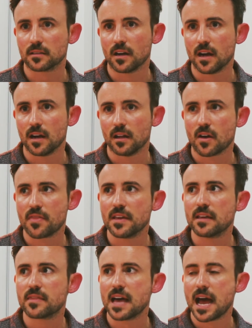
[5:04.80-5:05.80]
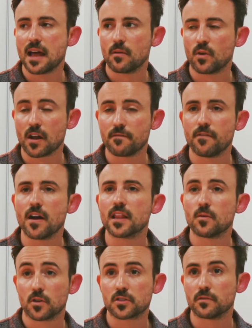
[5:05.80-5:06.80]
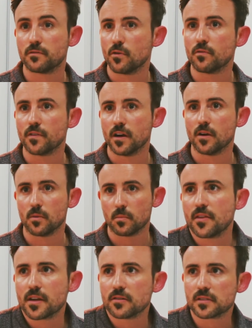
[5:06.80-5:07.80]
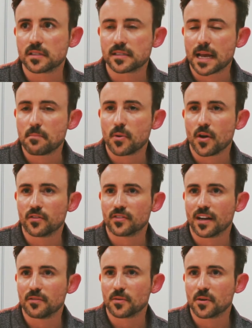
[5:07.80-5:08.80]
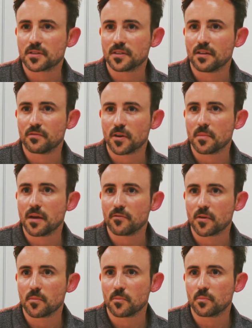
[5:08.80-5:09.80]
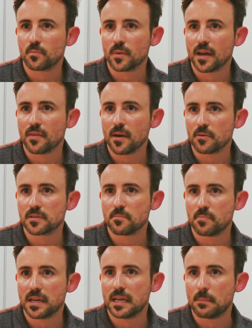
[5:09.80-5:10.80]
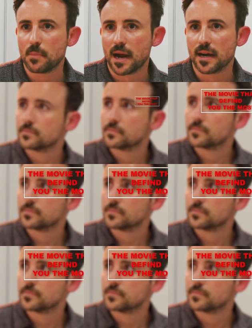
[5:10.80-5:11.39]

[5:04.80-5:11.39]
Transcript: style. So I think that when I finally watched the full film, I think I was the same person after watching that film. That film, yeah, that was a big impact.